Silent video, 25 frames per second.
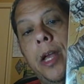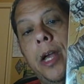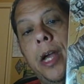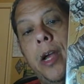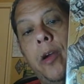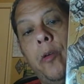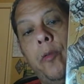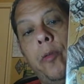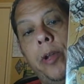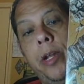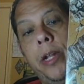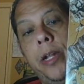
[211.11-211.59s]

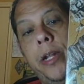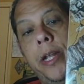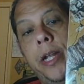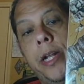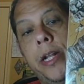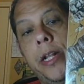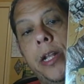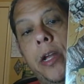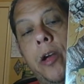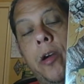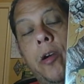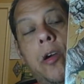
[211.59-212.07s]
I really
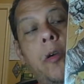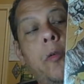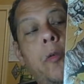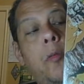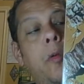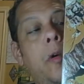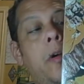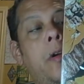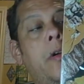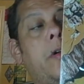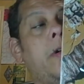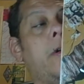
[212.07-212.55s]
dig the
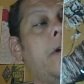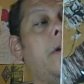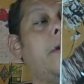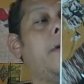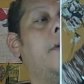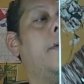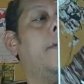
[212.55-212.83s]
artwork.